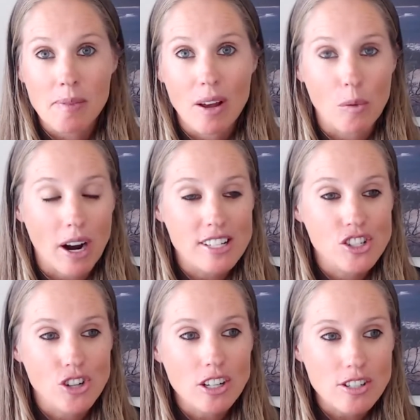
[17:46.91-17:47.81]
where I
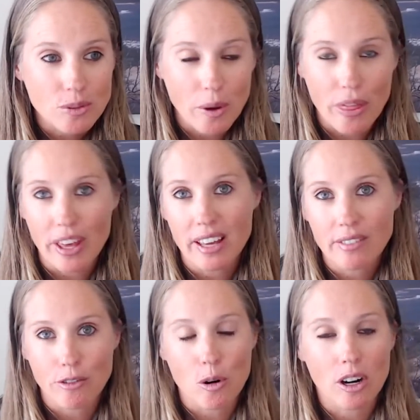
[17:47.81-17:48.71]
struggled with it
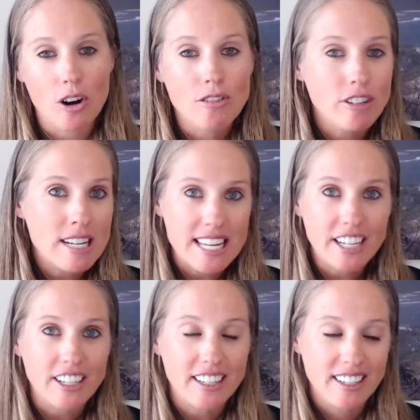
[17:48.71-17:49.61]
for over a
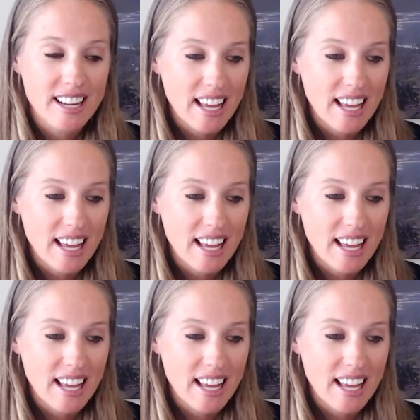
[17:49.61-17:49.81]
year.